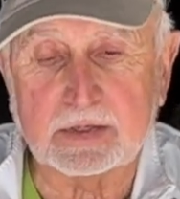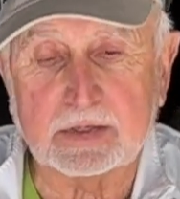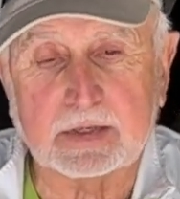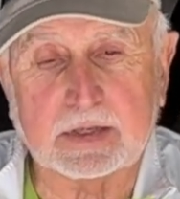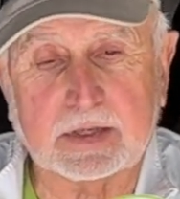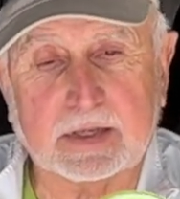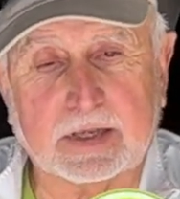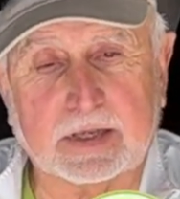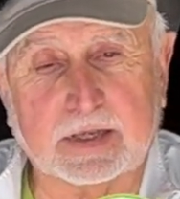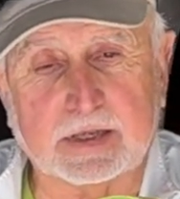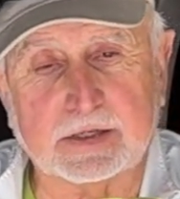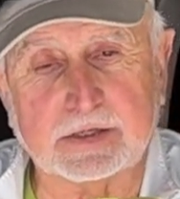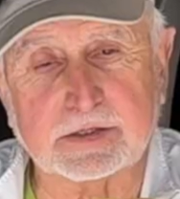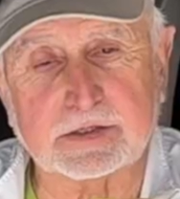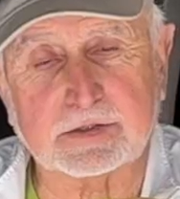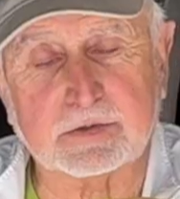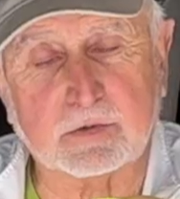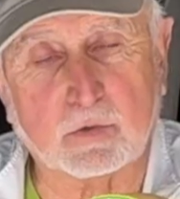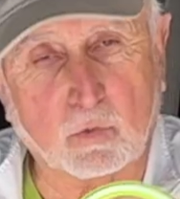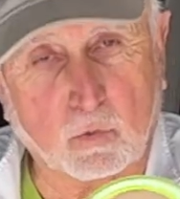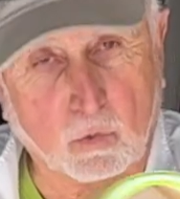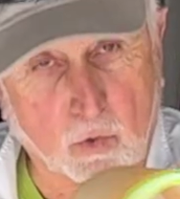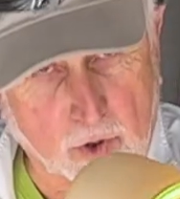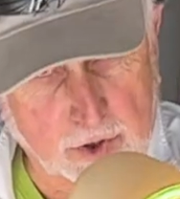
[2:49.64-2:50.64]
is
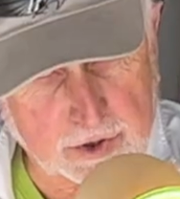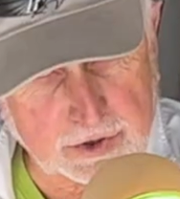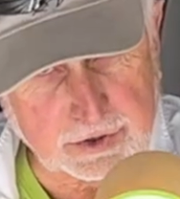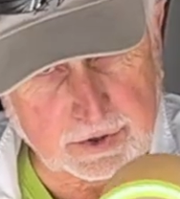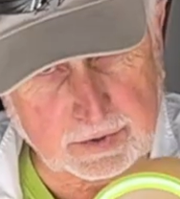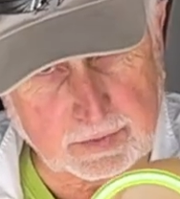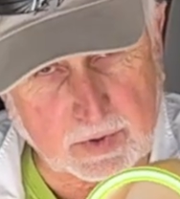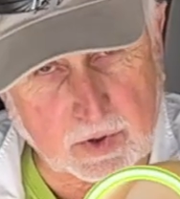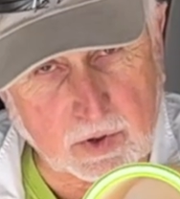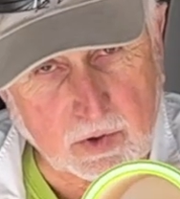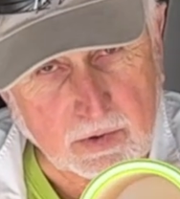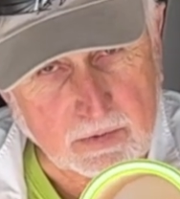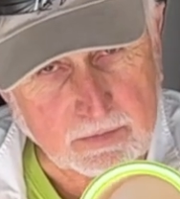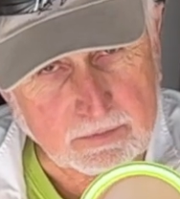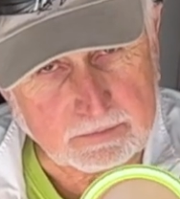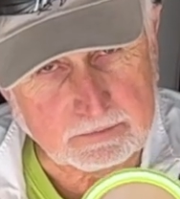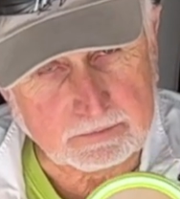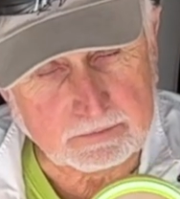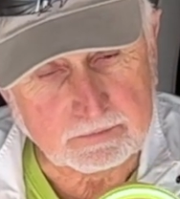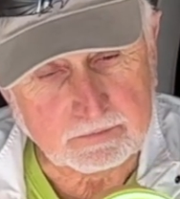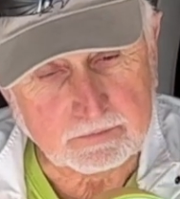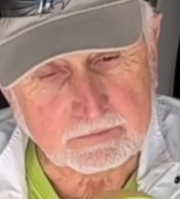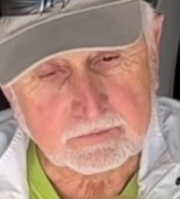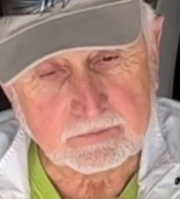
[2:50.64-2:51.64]
washable,
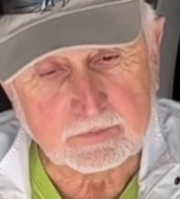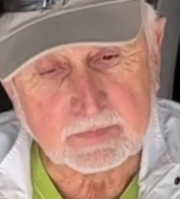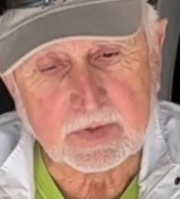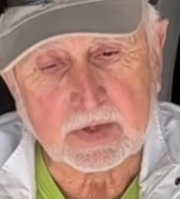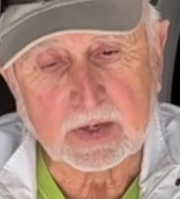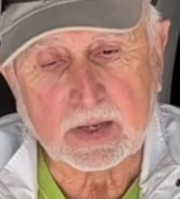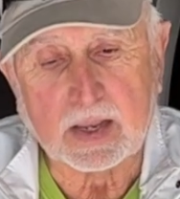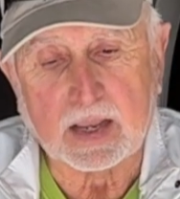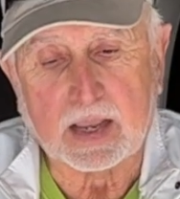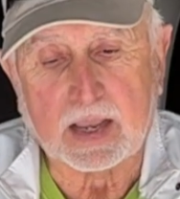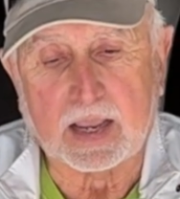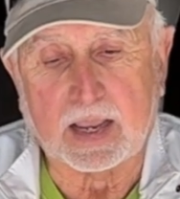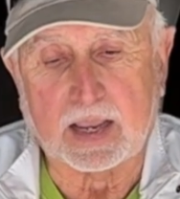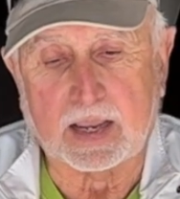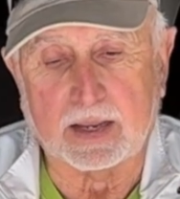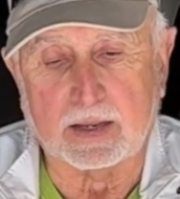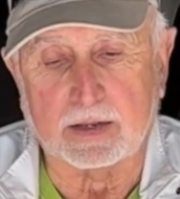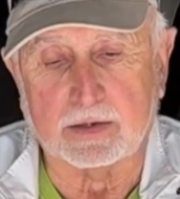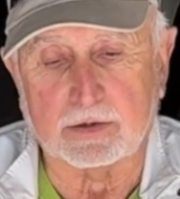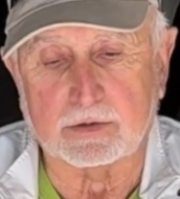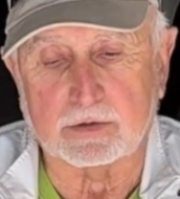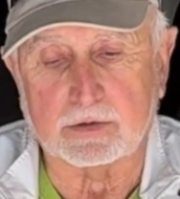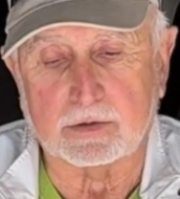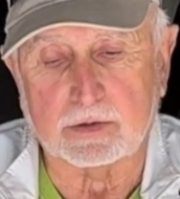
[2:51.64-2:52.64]

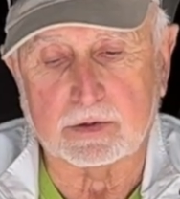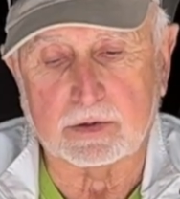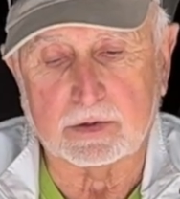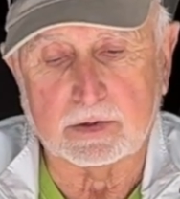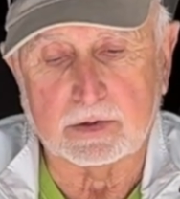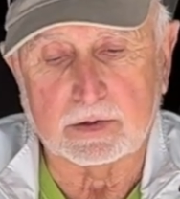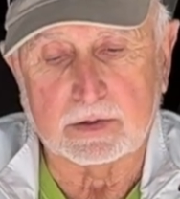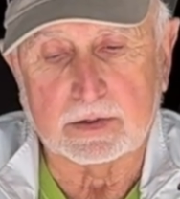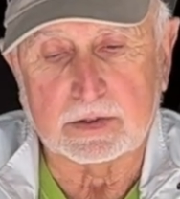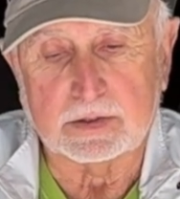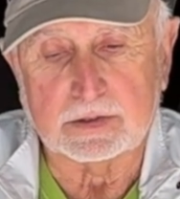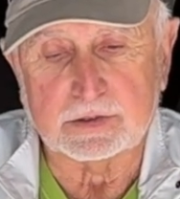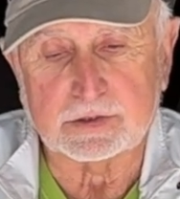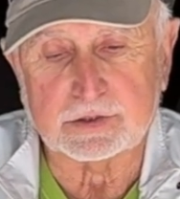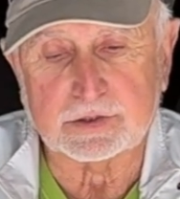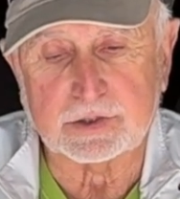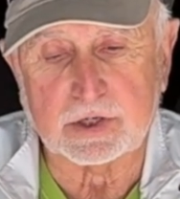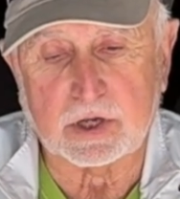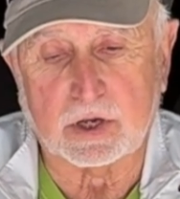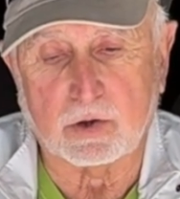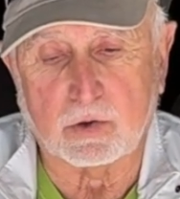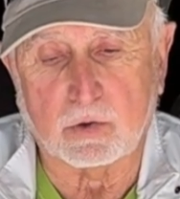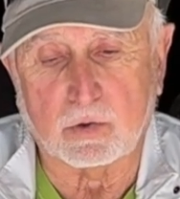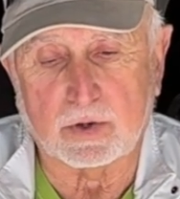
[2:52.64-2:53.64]
and
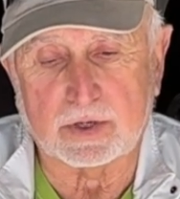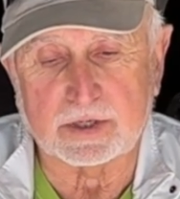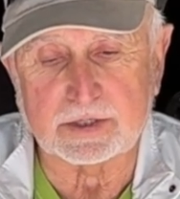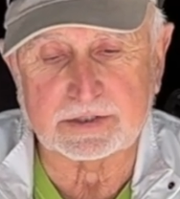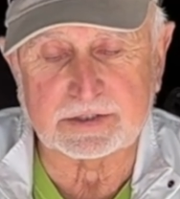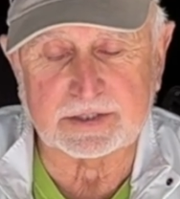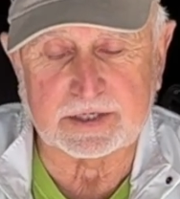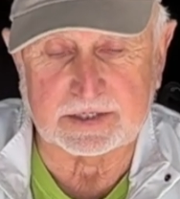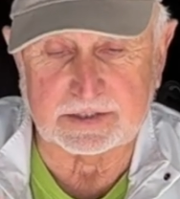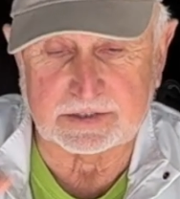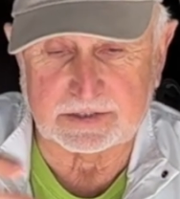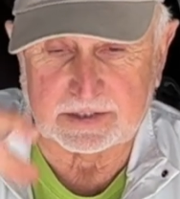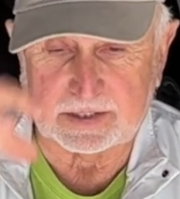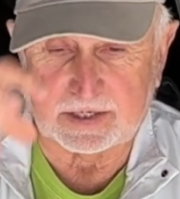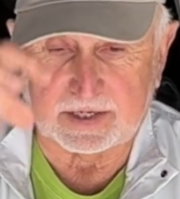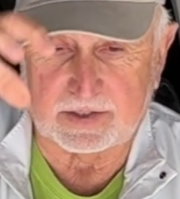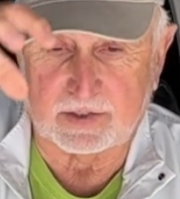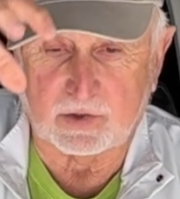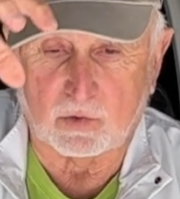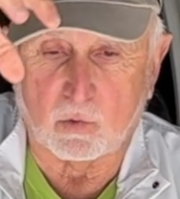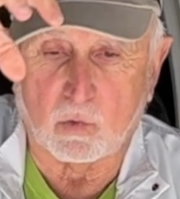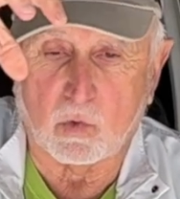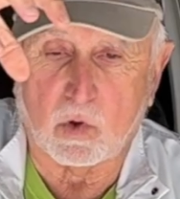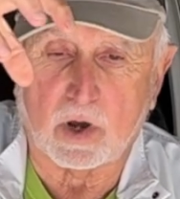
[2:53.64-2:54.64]
so essentially
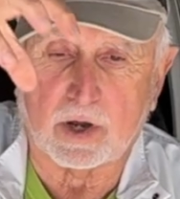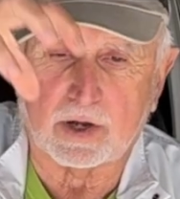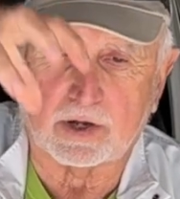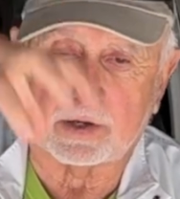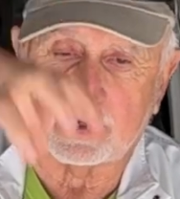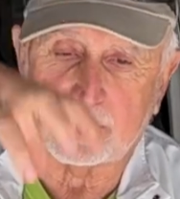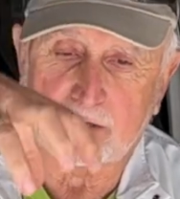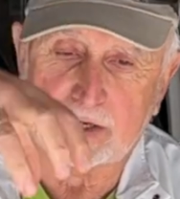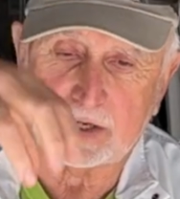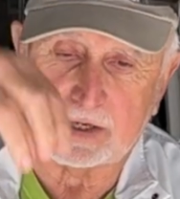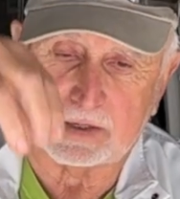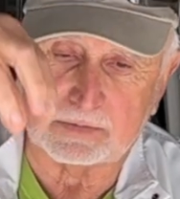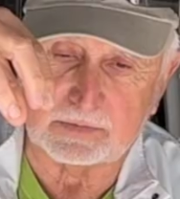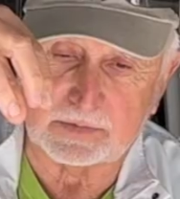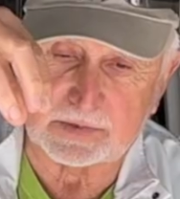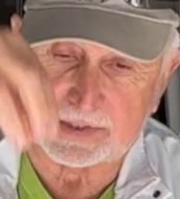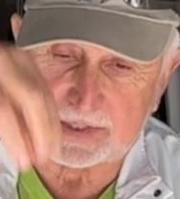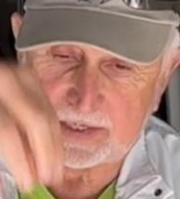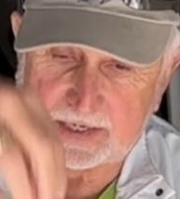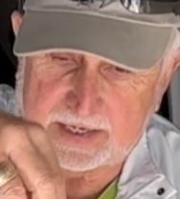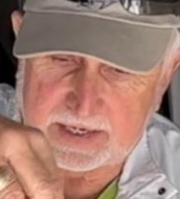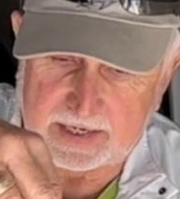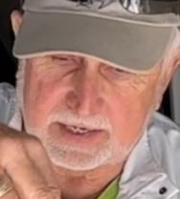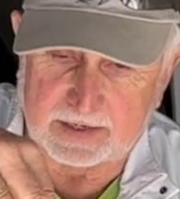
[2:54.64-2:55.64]
the water comes
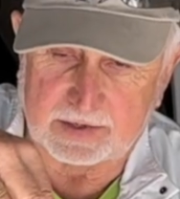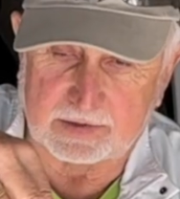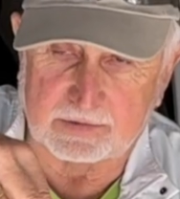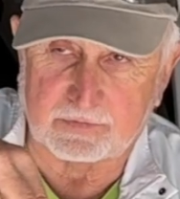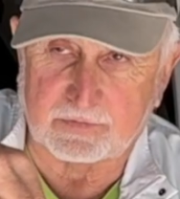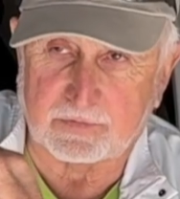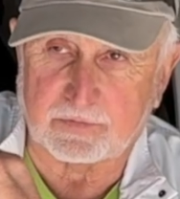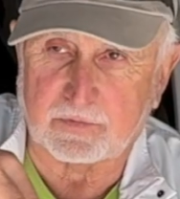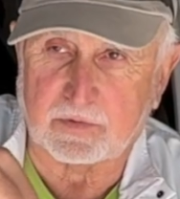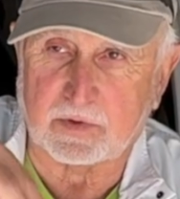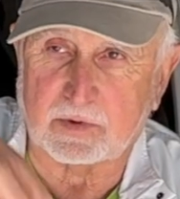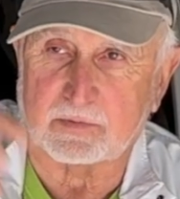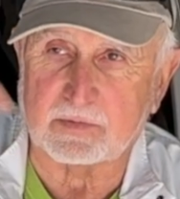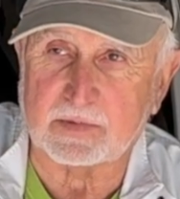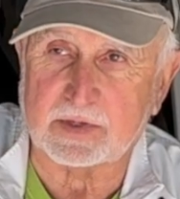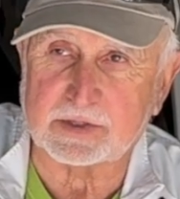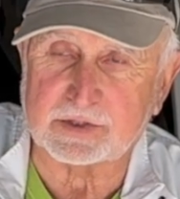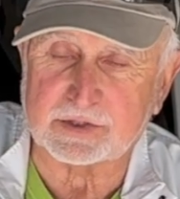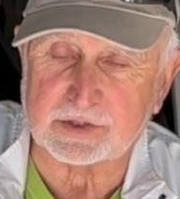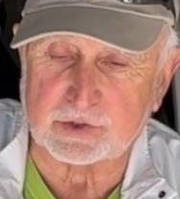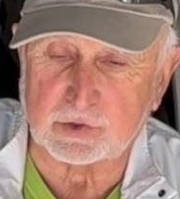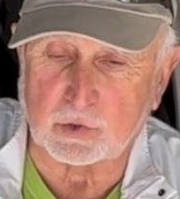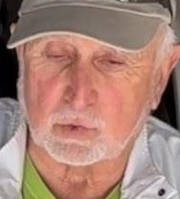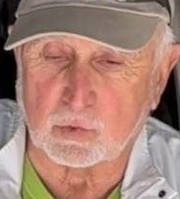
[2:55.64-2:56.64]
in from the
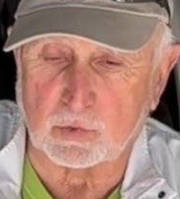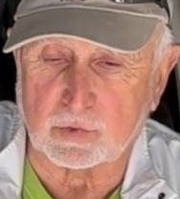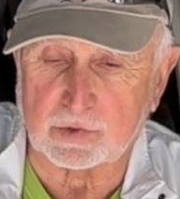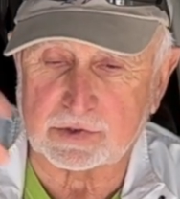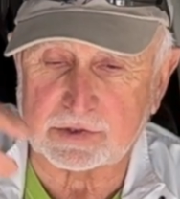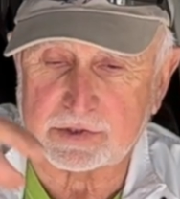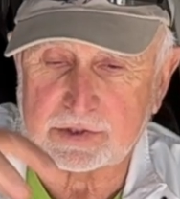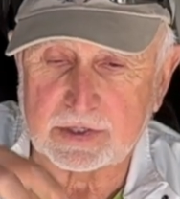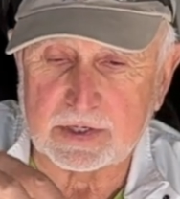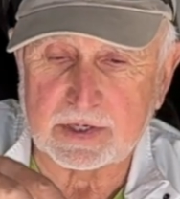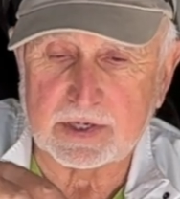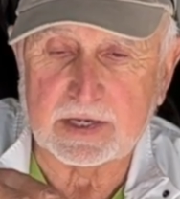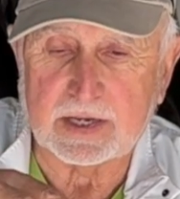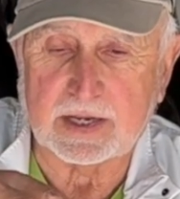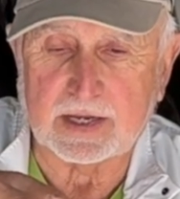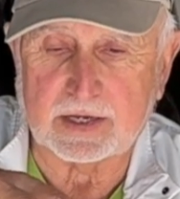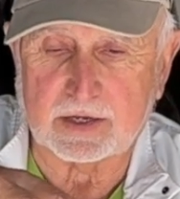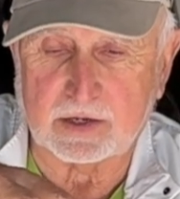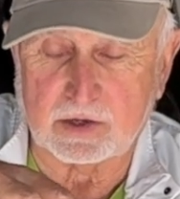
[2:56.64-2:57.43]
source, it